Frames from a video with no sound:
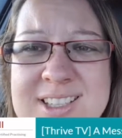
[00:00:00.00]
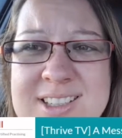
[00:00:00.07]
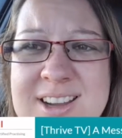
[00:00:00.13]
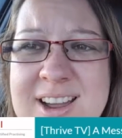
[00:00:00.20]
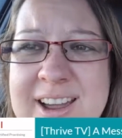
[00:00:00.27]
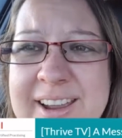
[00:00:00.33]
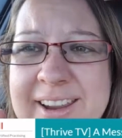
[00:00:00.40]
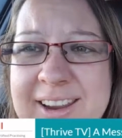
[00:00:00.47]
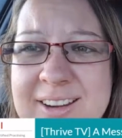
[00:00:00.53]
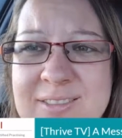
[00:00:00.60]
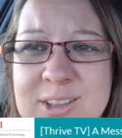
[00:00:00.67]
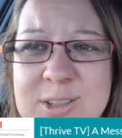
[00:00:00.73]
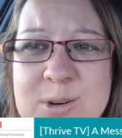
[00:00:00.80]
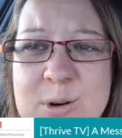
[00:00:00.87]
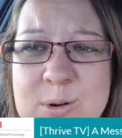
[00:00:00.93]
As I
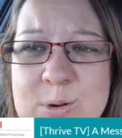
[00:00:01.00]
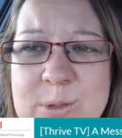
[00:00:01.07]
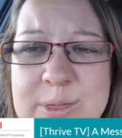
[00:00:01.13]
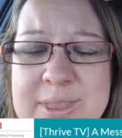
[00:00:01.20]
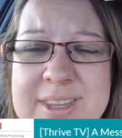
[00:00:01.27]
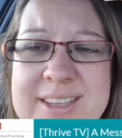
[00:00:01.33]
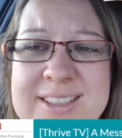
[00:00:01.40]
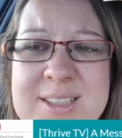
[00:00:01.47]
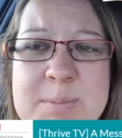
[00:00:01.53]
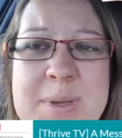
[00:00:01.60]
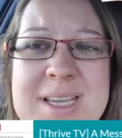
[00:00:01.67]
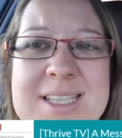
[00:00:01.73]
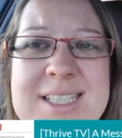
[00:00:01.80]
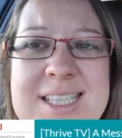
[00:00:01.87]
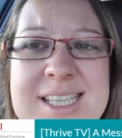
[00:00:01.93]
record this
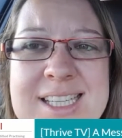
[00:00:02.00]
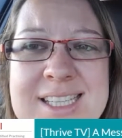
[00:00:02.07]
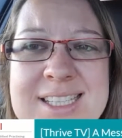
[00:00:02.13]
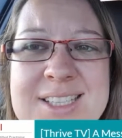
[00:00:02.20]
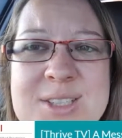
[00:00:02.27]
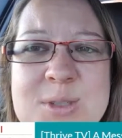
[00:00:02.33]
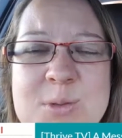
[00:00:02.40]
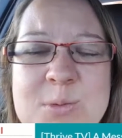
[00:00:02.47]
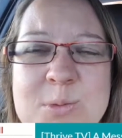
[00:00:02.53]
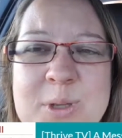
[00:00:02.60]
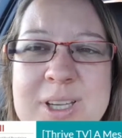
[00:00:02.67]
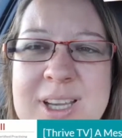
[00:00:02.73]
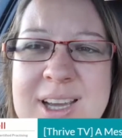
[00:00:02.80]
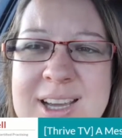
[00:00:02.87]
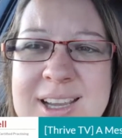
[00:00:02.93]
message,
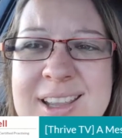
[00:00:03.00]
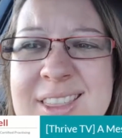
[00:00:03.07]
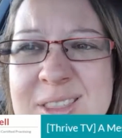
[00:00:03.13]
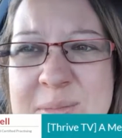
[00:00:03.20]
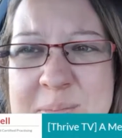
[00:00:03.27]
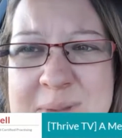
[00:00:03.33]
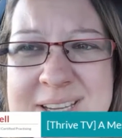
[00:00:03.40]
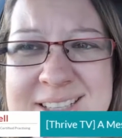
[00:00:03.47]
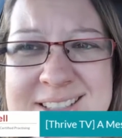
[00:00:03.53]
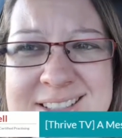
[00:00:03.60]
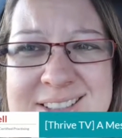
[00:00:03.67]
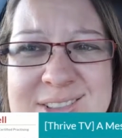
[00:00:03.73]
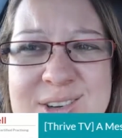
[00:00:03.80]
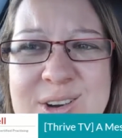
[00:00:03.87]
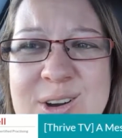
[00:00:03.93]
we are in the
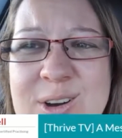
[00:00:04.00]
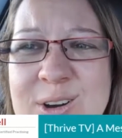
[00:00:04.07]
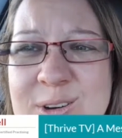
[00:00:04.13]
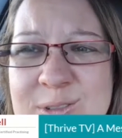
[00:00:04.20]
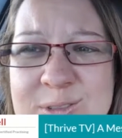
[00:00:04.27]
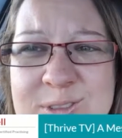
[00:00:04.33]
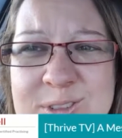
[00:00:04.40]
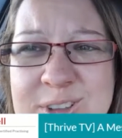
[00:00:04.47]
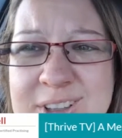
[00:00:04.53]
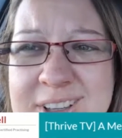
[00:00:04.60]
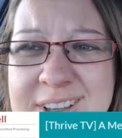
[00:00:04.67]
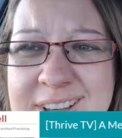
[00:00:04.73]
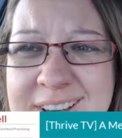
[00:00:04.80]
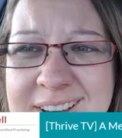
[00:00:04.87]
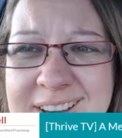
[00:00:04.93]
midst of
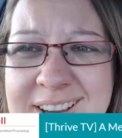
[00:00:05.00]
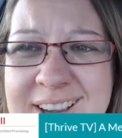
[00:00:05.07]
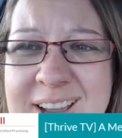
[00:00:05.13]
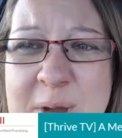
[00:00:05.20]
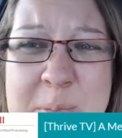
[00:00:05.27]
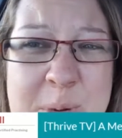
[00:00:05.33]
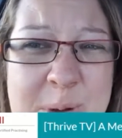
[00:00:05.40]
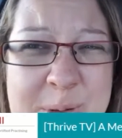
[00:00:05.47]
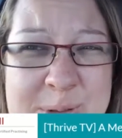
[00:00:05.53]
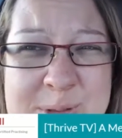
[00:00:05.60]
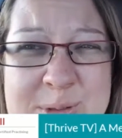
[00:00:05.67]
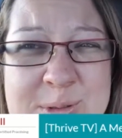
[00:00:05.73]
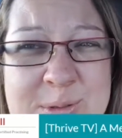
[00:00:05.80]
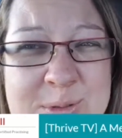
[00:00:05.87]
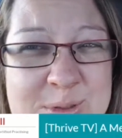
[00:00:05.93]
a
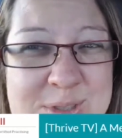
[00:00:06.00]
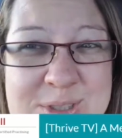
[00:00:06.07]
postal